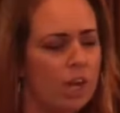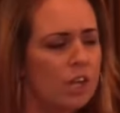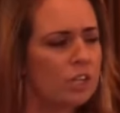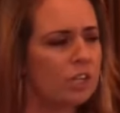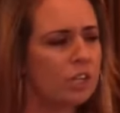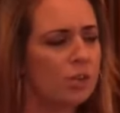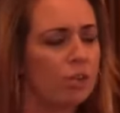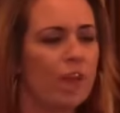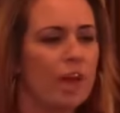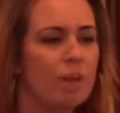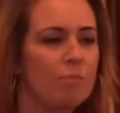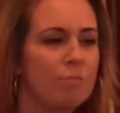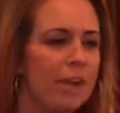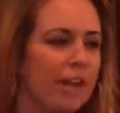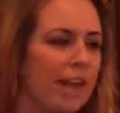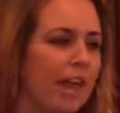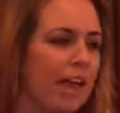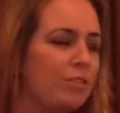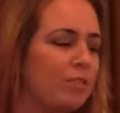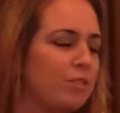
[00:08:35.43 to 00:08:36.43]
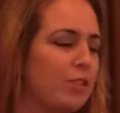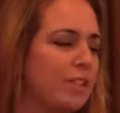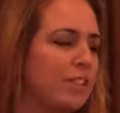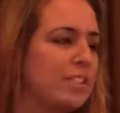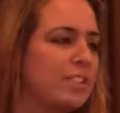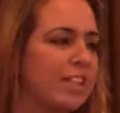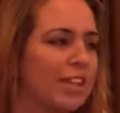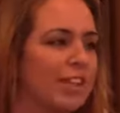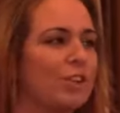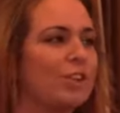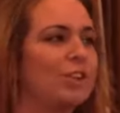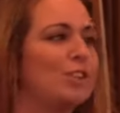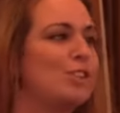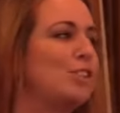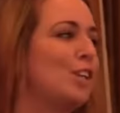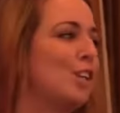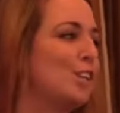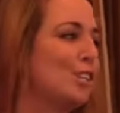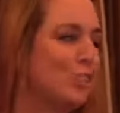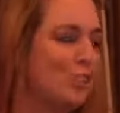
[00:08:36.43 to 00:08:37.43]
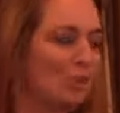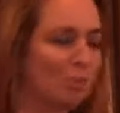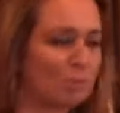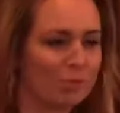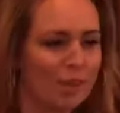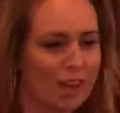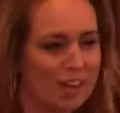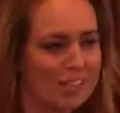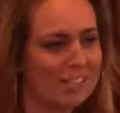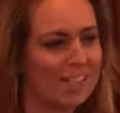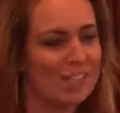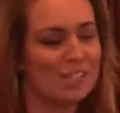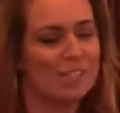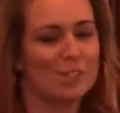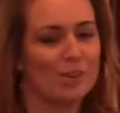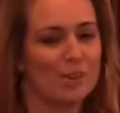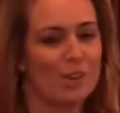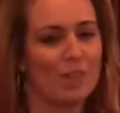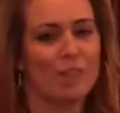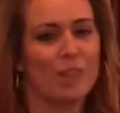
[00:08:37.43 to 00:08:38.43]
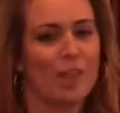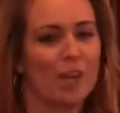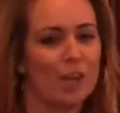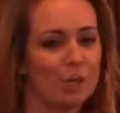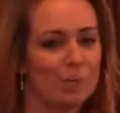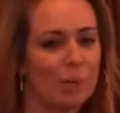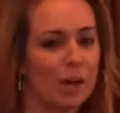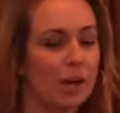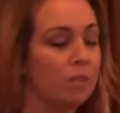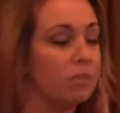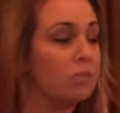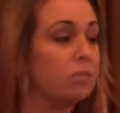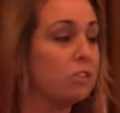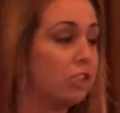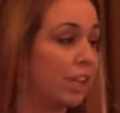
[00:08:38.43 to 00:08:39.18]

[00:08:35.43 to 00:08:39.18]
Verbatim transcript: So that meant every single industrial process you can think about,